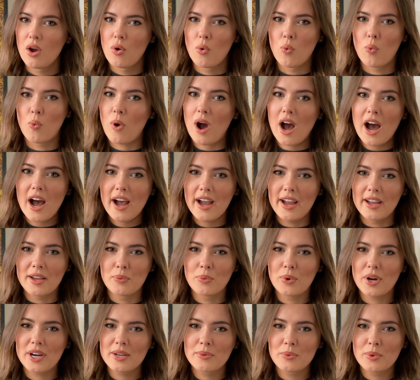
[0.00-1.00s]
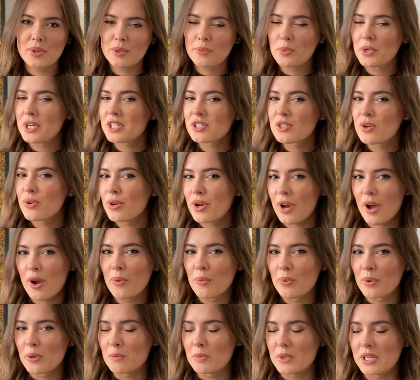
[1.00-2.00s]
why? What is going
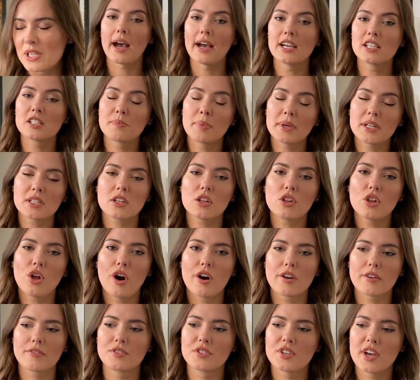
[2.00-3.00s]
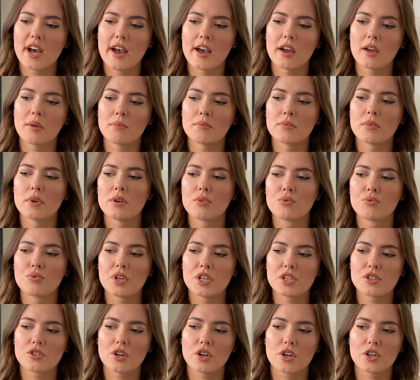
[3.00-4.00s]
on with me? I spent a lot of time
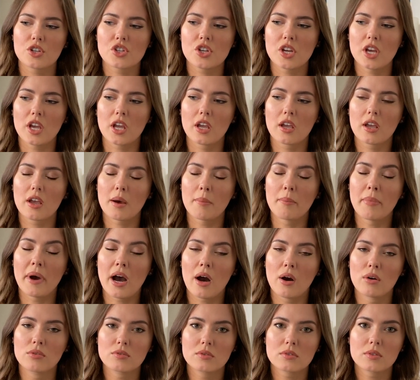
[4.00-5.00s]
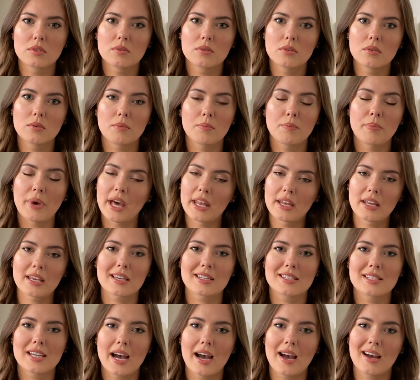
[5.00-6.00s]
researching about
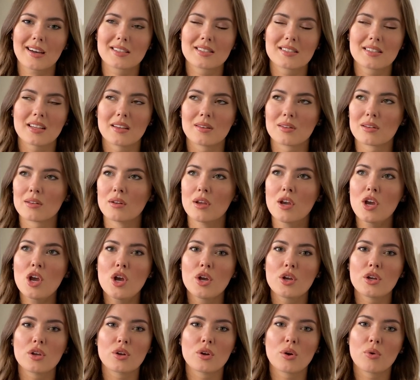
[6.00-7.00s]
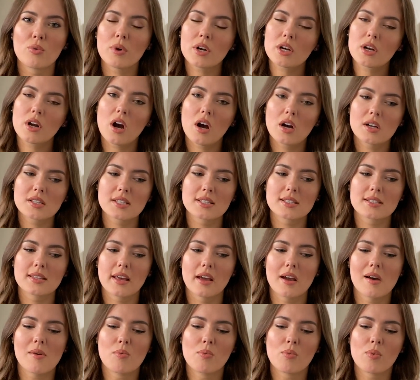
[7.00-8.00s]
panic attacks, and you know, what causes
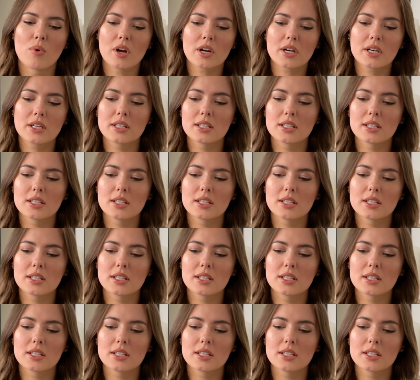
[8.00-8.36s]
them, what are